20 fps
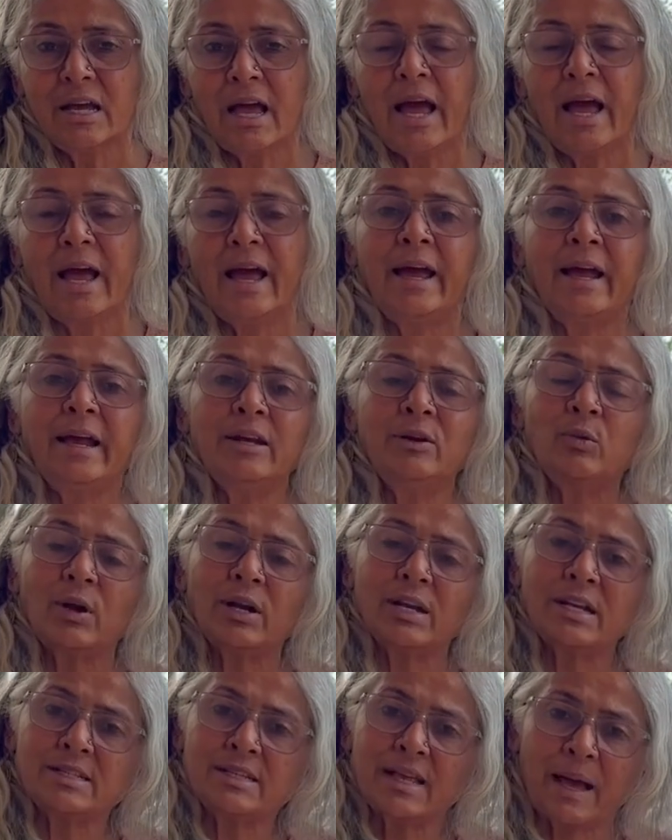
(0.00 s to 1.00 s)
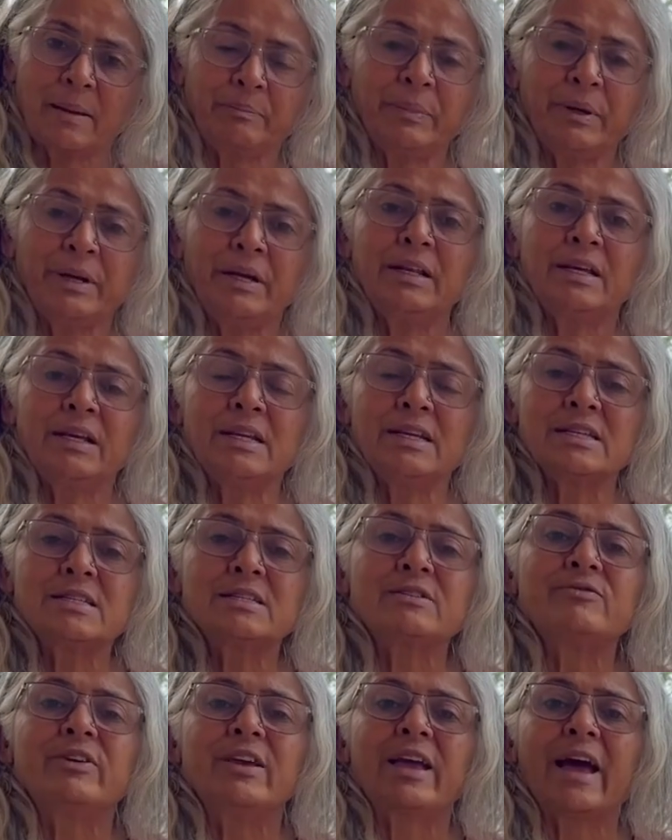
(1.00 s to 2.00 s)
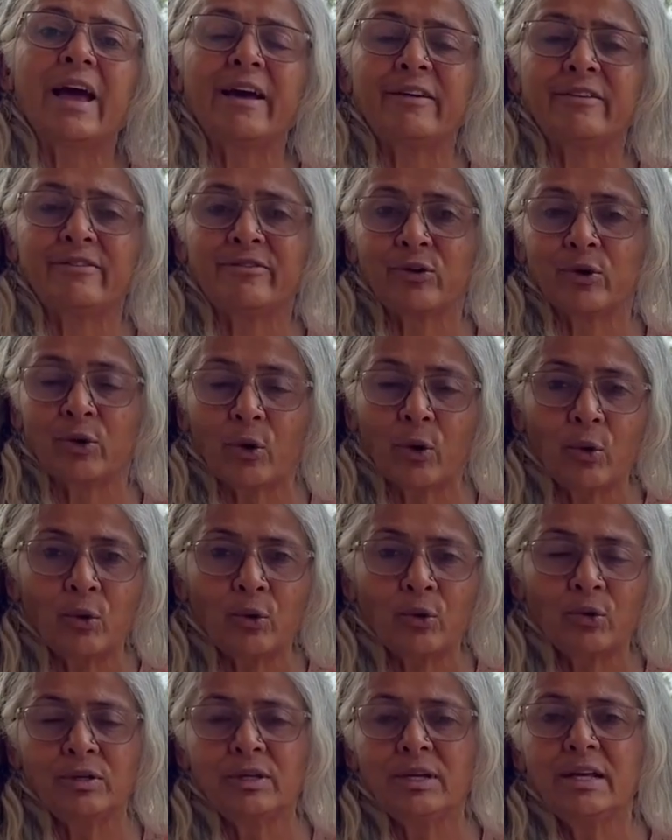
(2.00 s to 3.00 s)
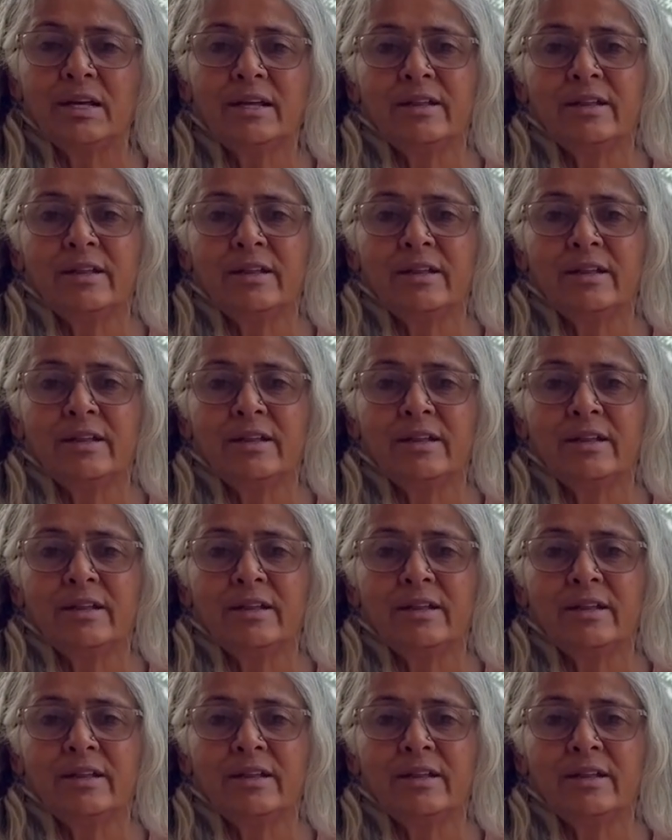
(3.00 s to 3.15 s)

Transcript: And what has happened is we have grown,